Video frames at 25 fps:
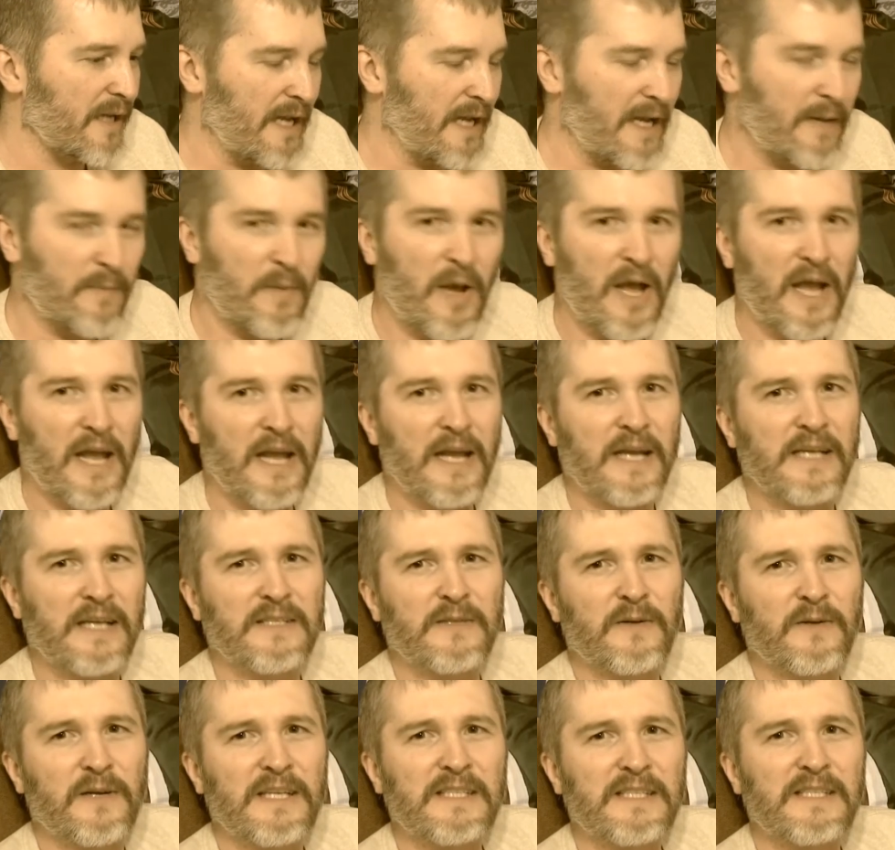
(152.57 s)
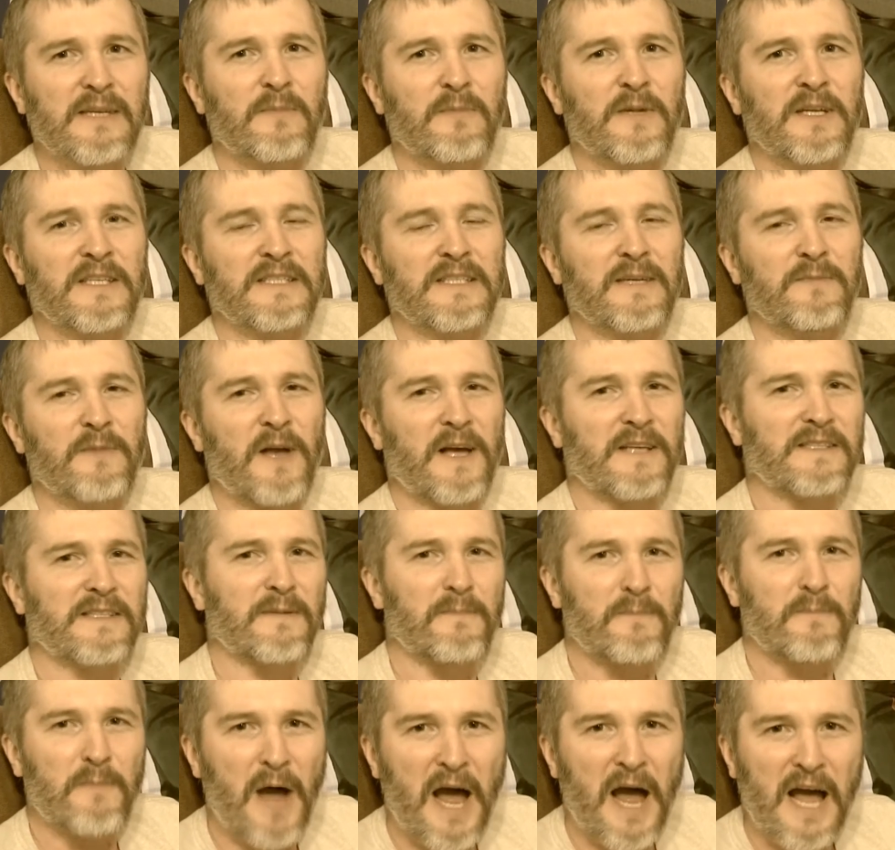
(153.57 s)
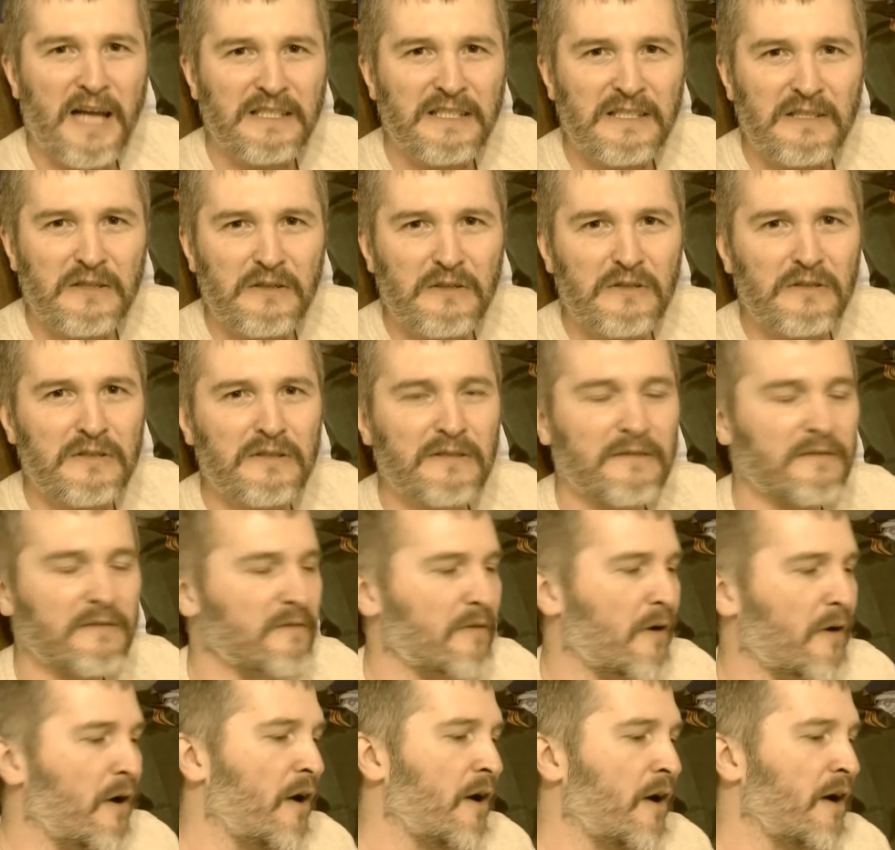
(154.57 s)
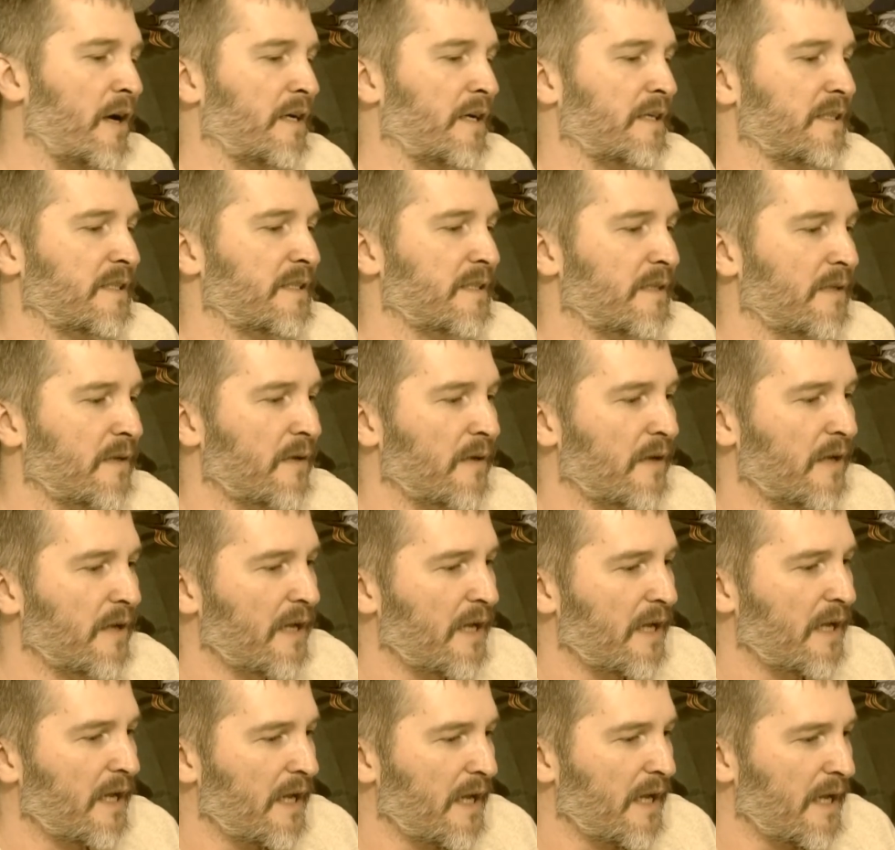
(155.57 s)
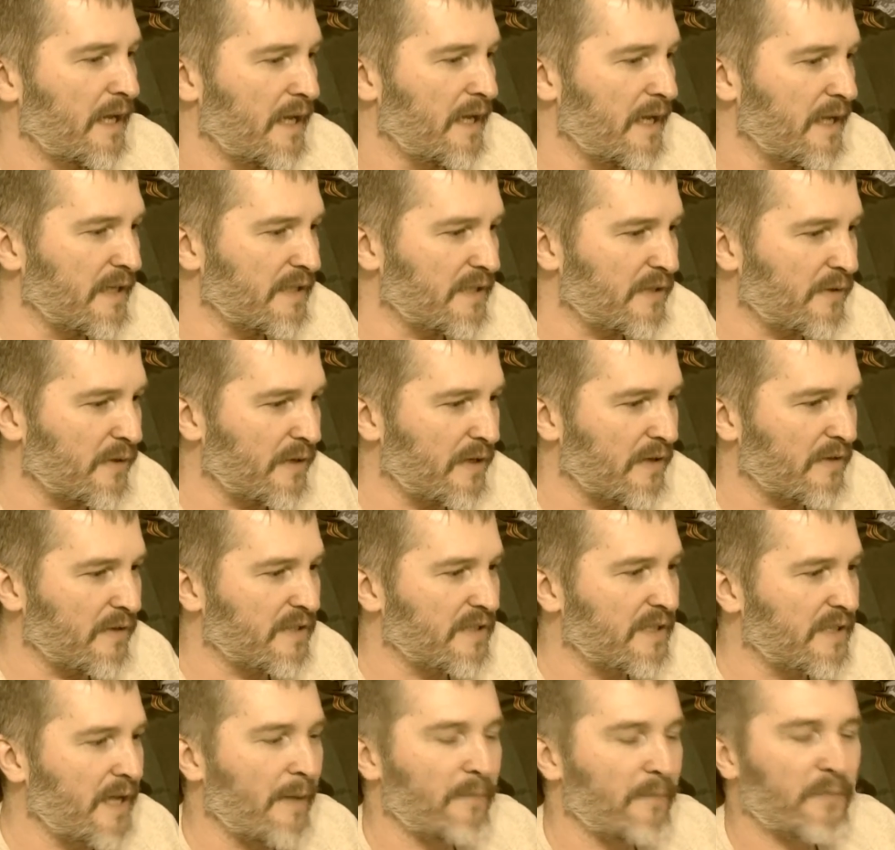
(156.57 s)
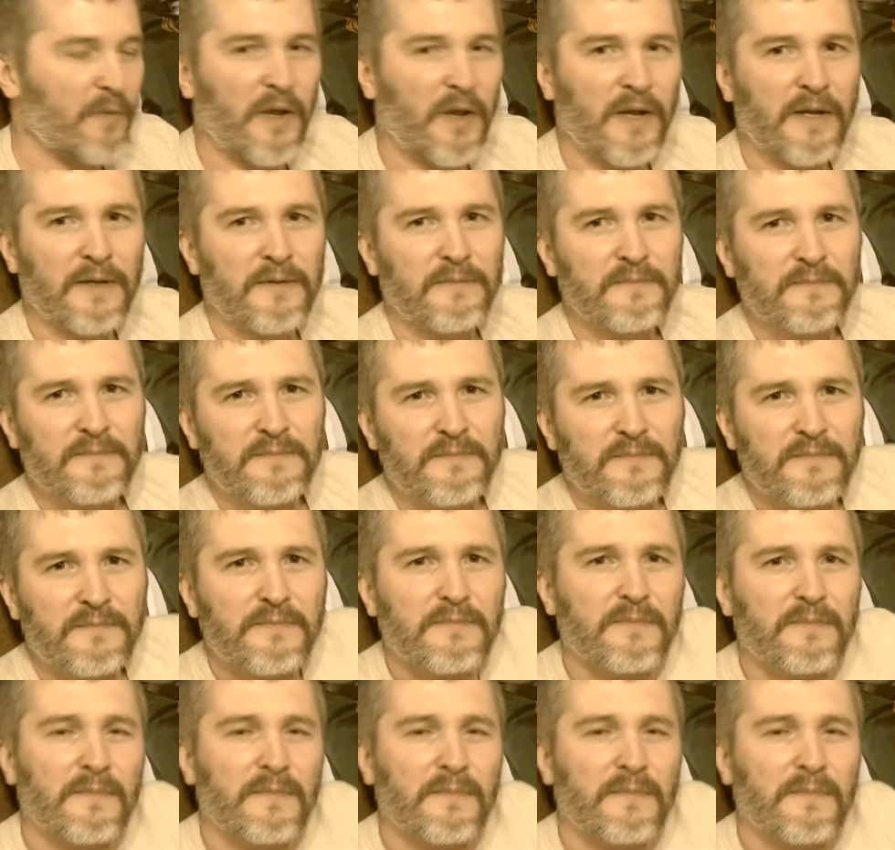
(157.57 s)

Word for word: MA, so I guess that means he has a master's of arts in history or something.